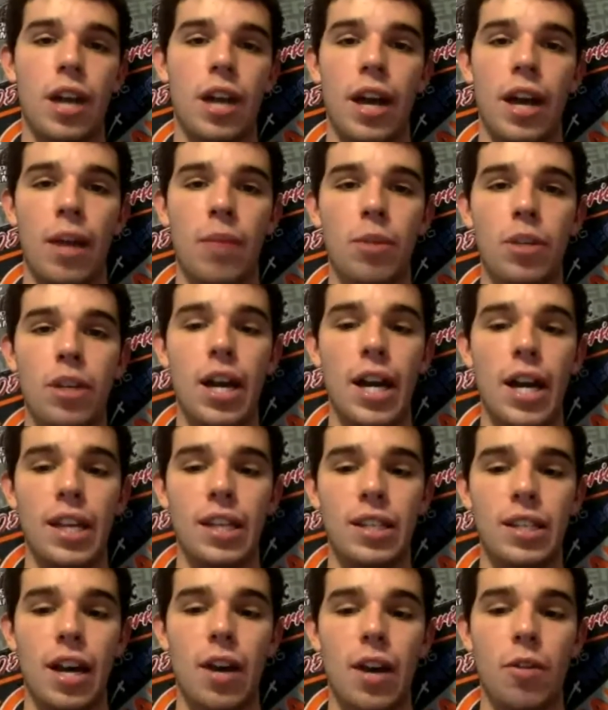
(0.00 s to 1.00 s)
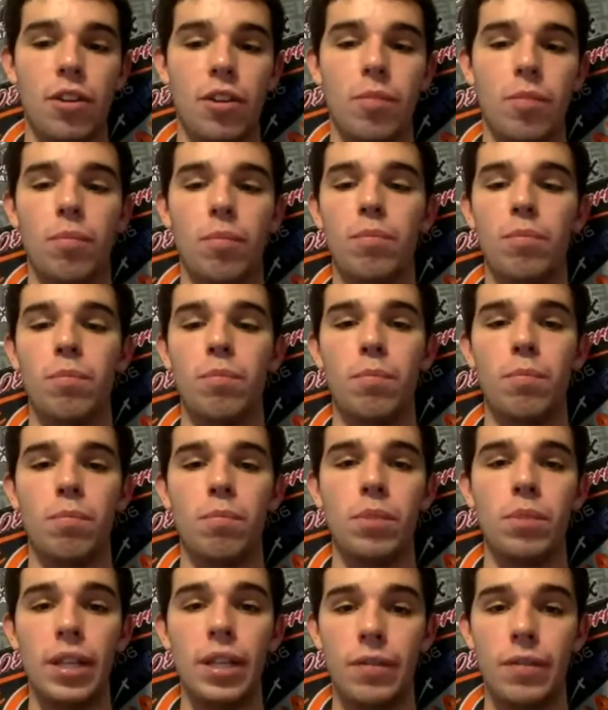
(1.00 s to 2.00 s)
I would not doubt him
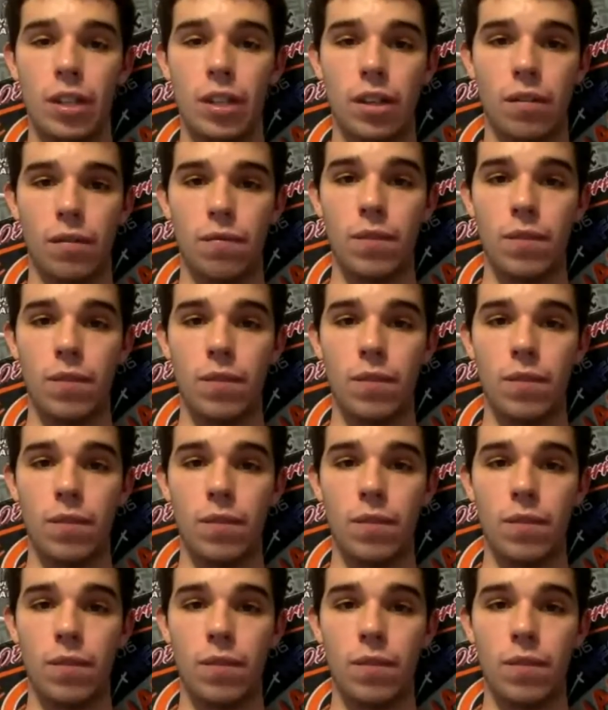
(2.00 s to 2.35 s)
leaving